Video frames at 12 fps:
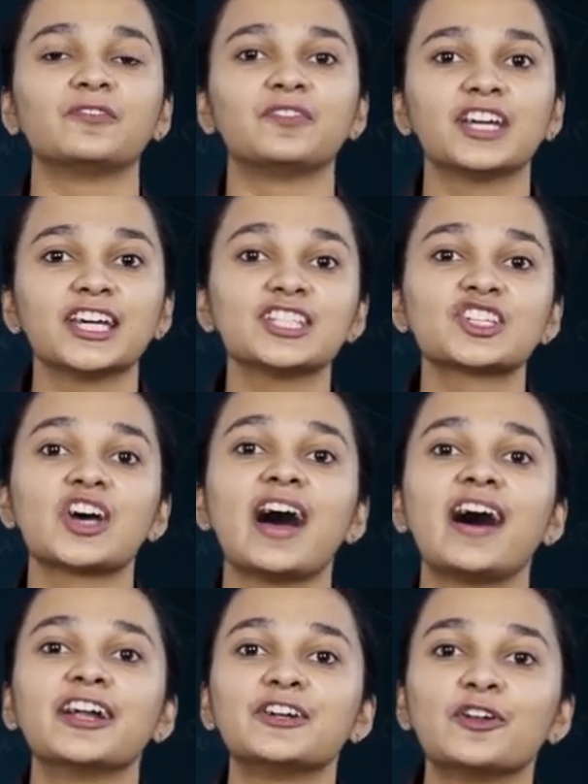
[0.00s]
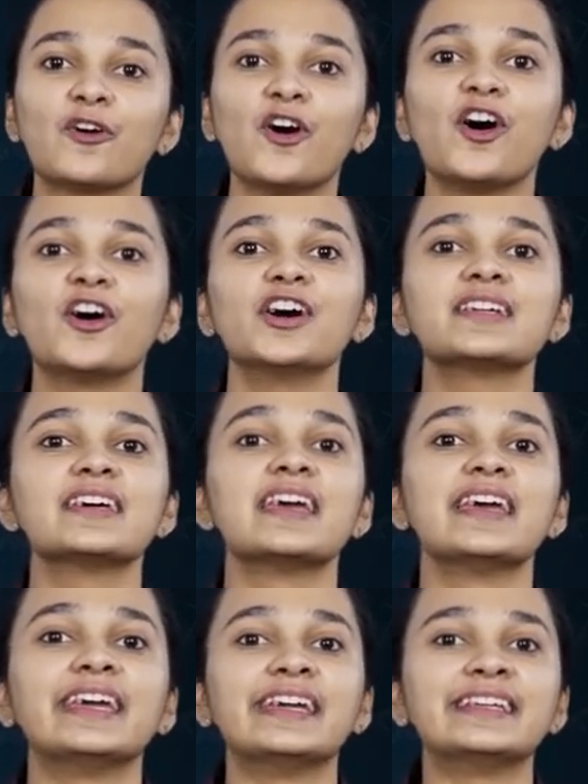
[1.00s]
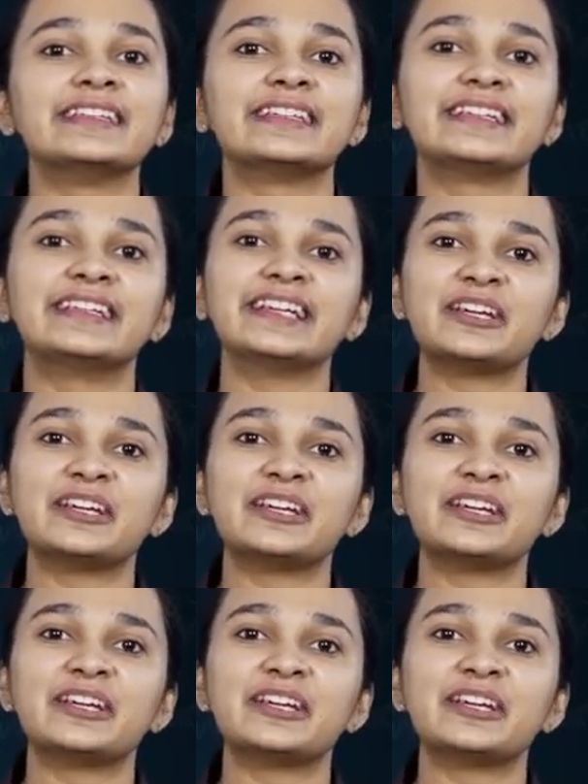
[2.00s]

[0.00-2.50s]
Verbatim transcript: which are not in the